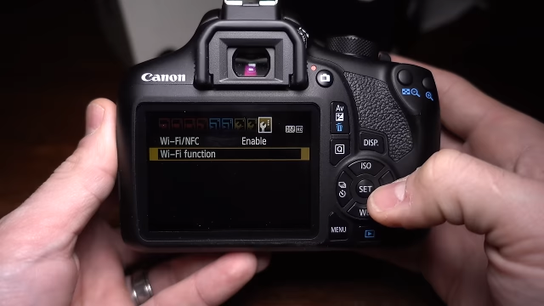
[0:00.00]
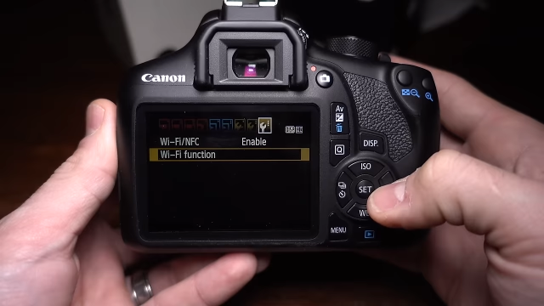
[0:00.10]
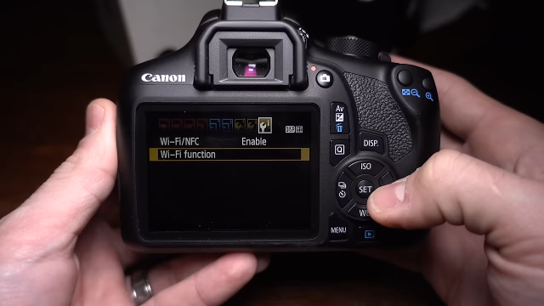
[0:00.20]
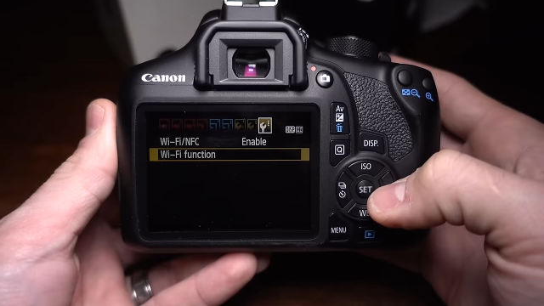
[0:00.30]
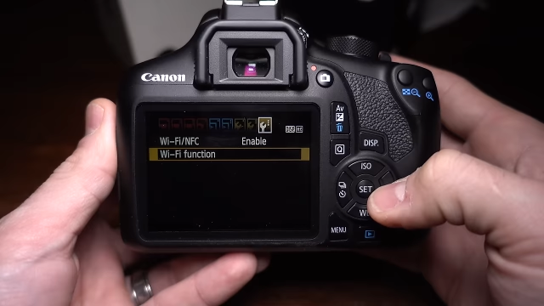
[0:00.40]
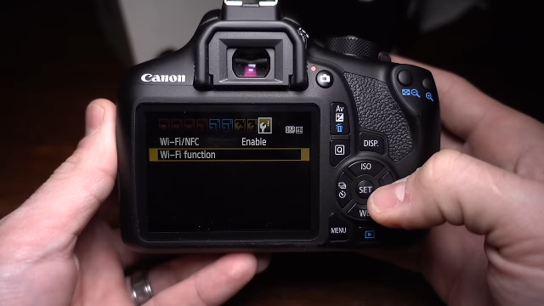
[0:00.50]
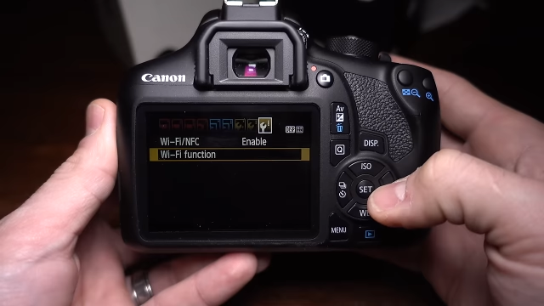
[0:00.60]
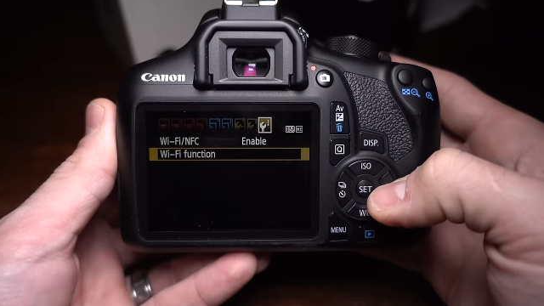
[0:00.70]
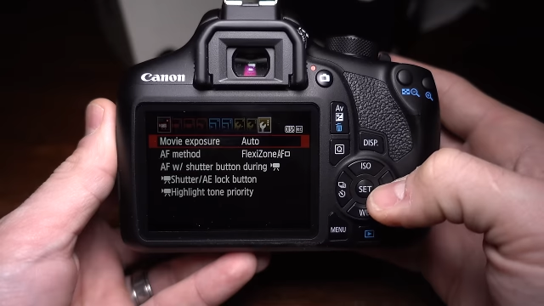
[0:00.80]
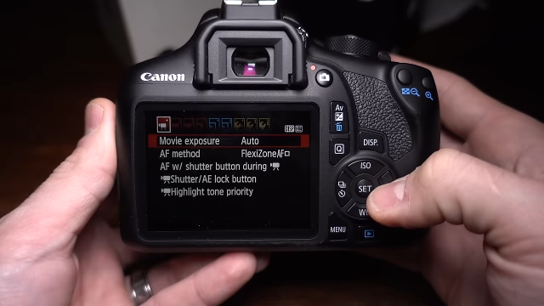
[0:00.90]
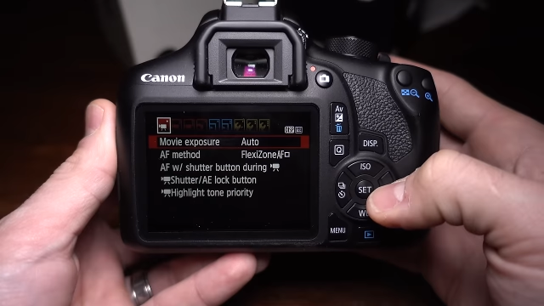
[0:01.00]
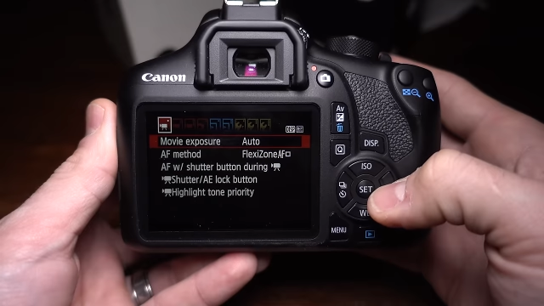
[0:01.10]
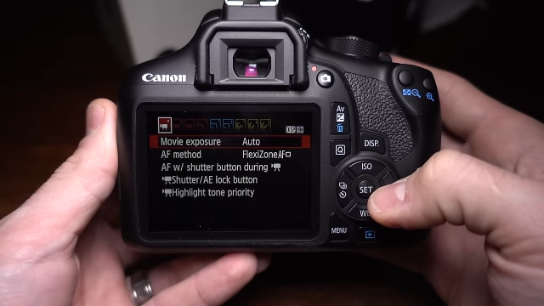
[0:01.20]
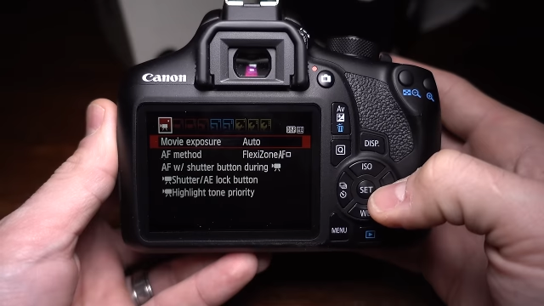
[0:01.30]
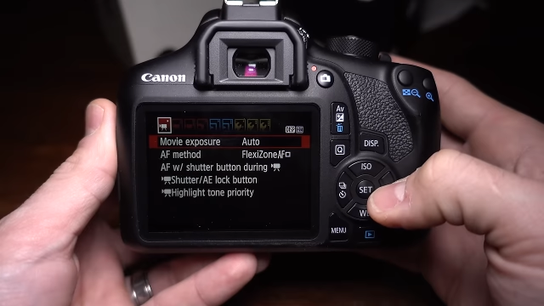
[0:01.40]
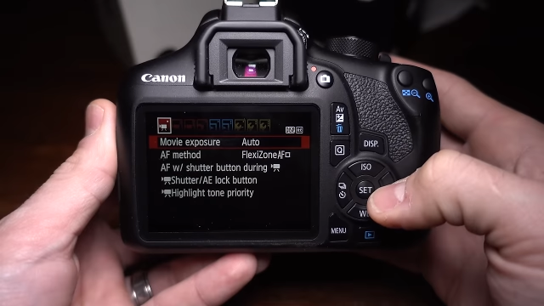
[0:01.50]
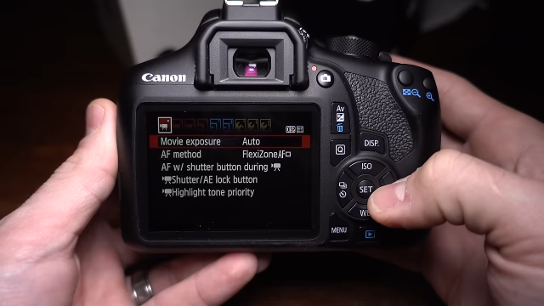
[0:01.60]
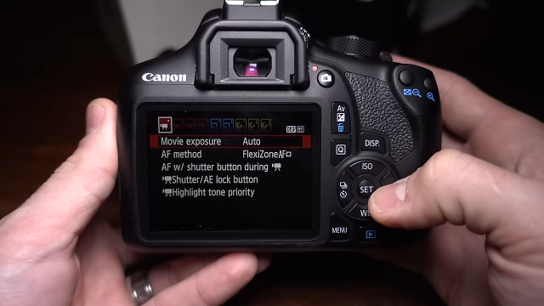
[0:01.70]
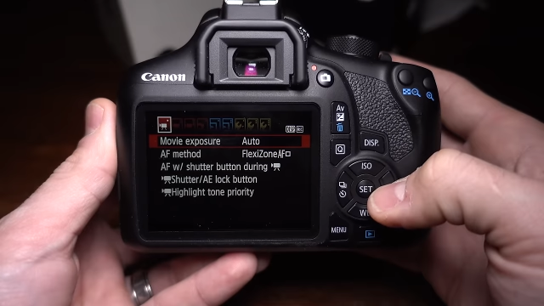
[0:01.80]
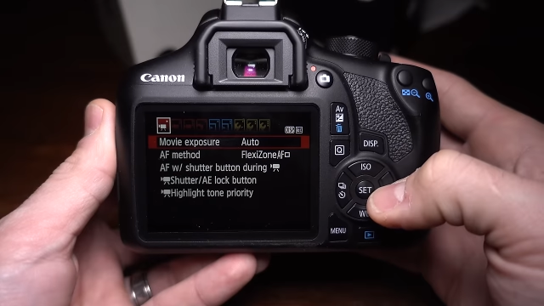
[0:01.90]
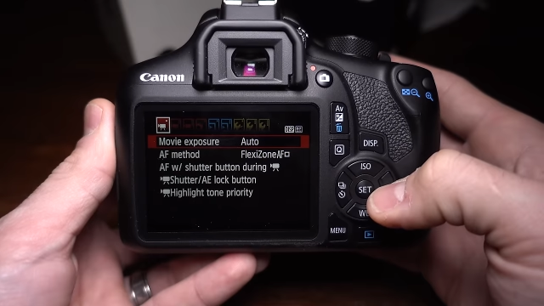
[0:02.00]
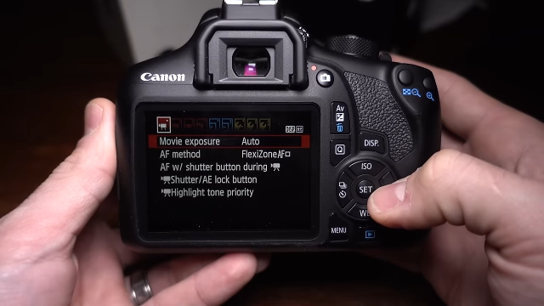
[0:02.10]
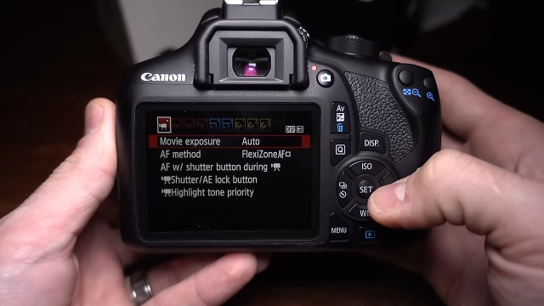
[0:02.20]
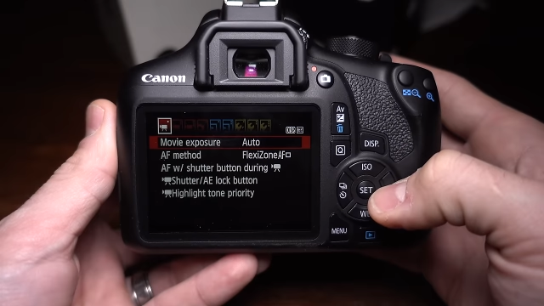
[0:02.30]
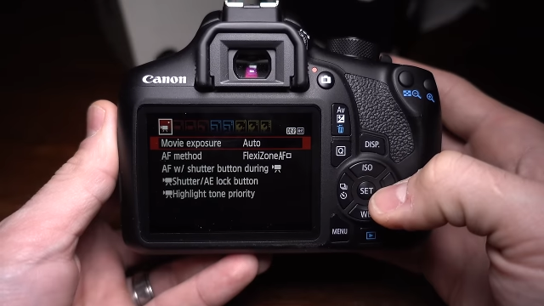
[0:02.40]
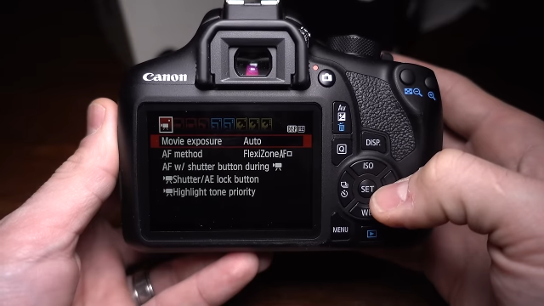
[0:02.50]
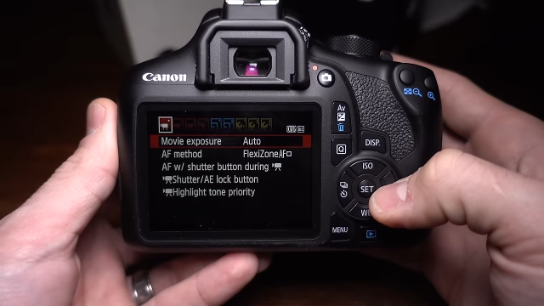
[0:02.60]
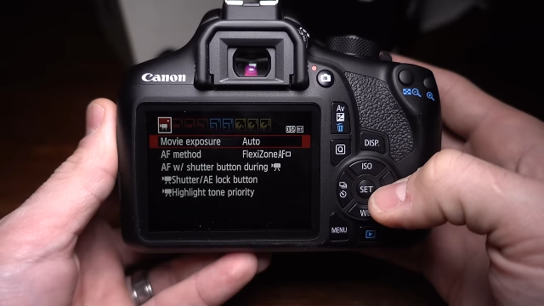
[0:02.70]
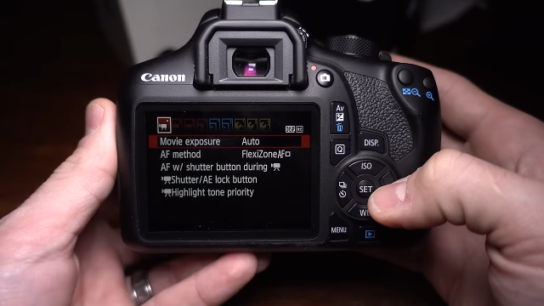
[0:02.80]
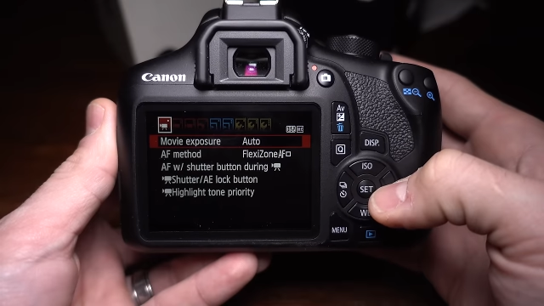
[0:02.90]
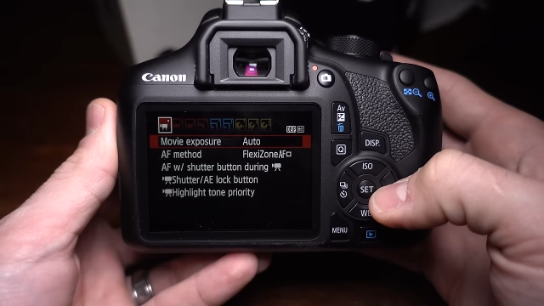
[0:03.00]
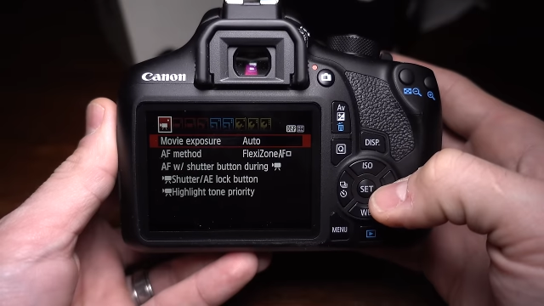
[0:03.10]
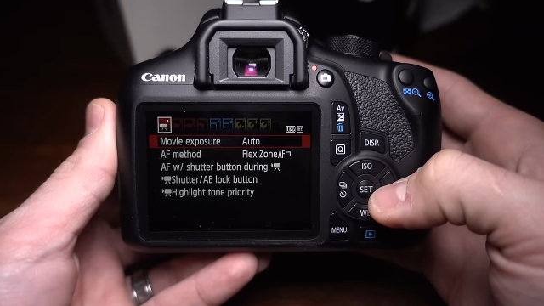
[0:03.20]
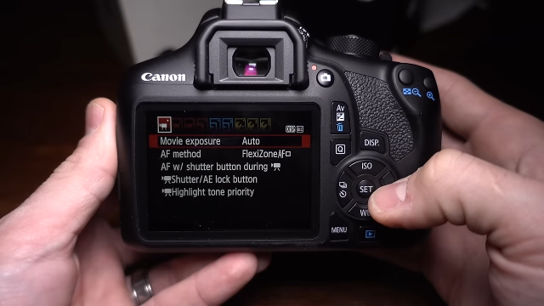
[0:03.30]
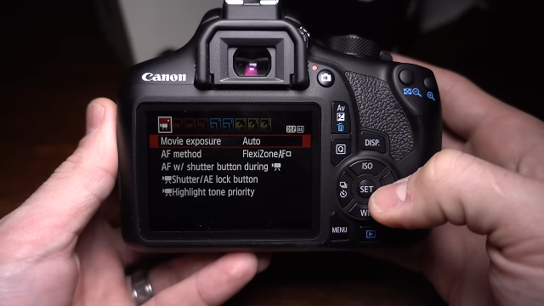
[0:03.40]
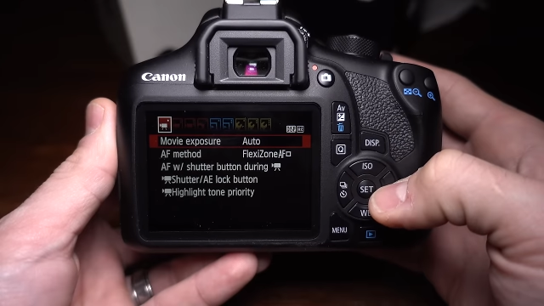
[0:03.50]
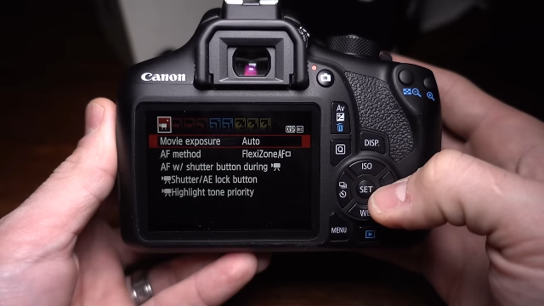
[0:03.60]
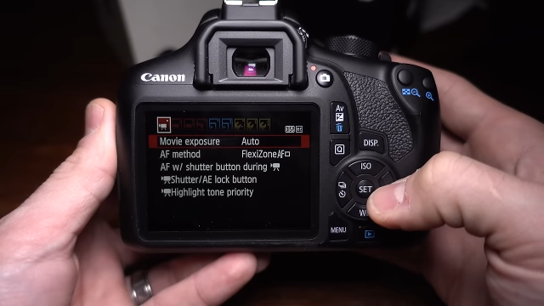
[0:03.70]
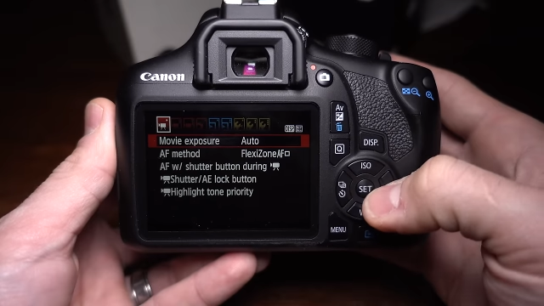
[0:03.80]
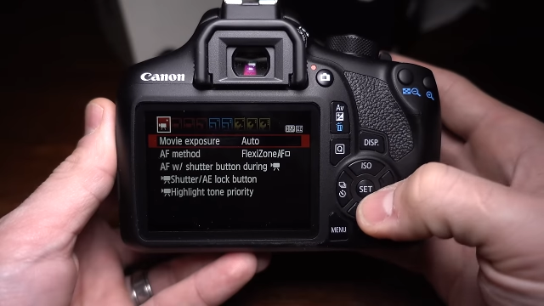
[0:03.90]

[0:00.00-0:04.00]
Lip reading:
(no speaker visible)